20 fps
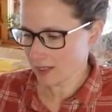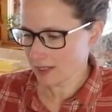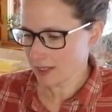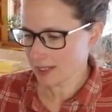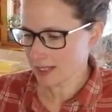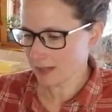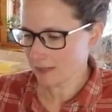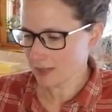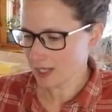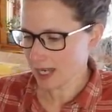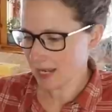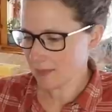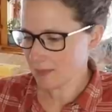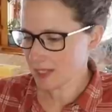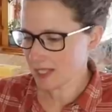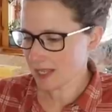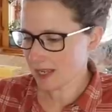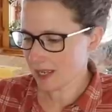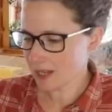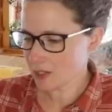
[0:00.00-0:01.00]

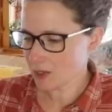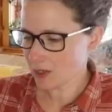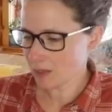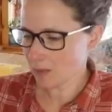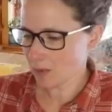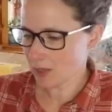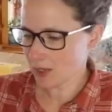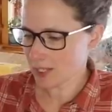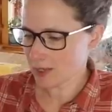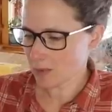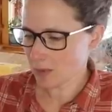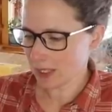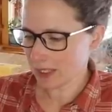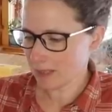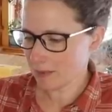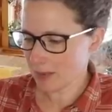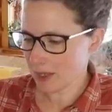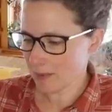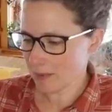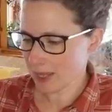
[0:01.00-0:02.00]
Sometimes the country boys bring
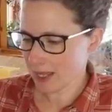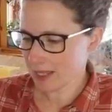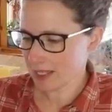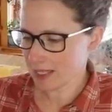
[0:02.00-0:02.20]
them in by